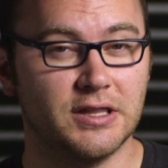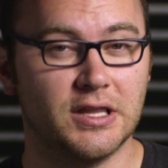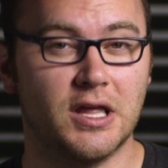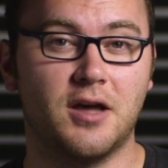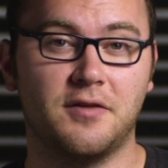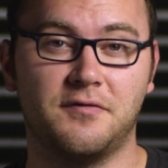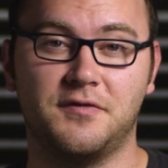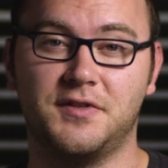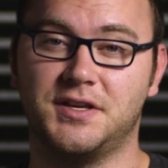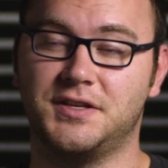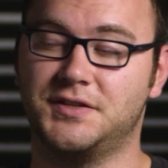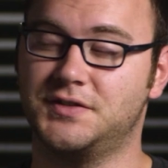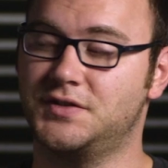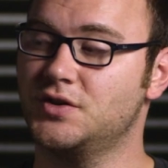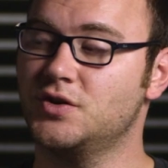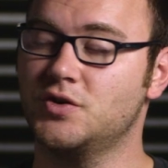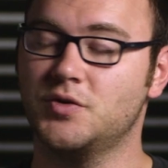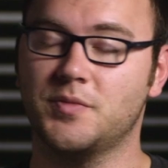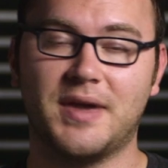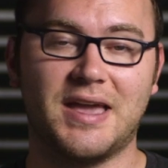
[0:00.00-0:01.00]
love the
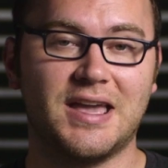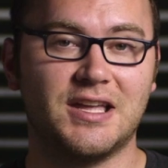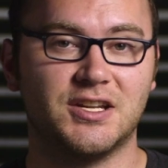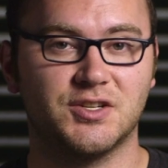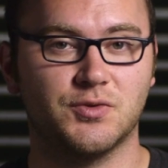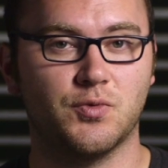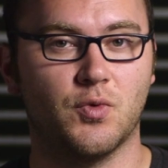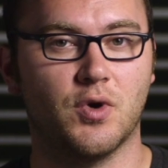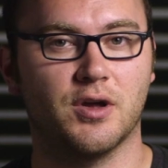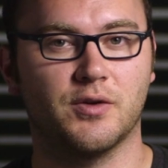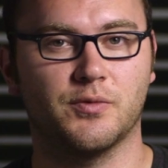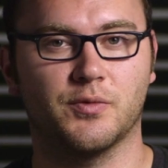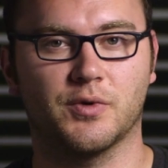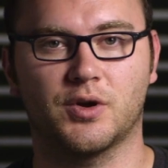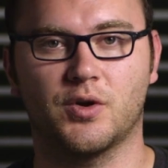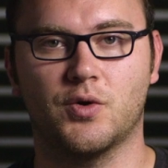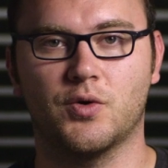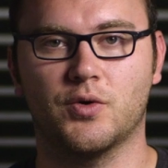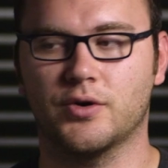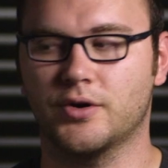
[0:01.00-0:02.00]
Zoom H1
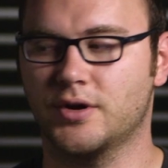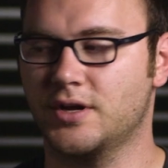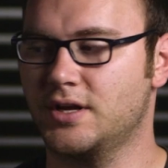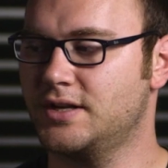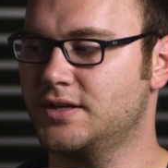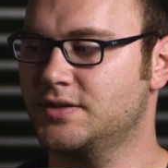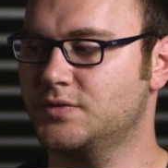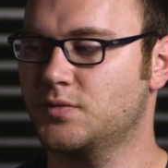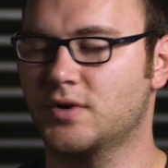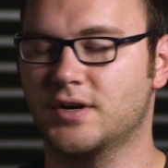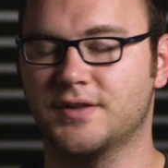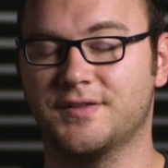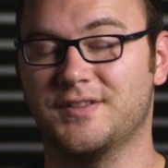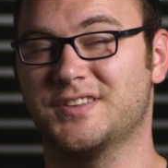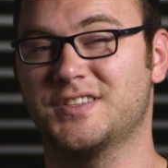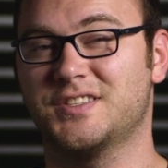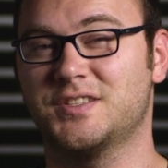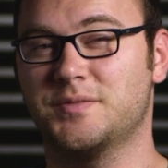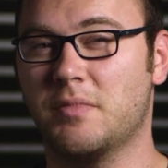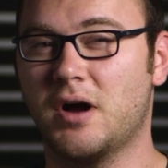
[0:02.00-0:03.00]
recorder. It is one of
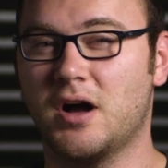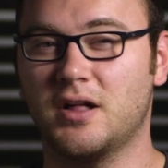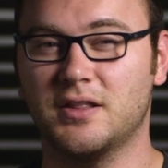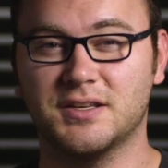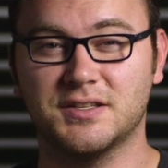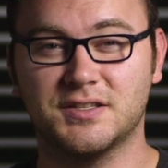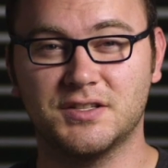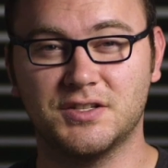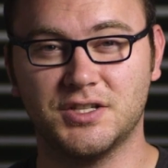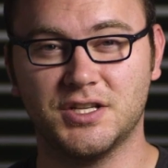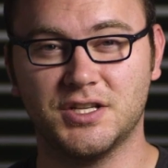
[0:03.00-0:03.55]
the smallest,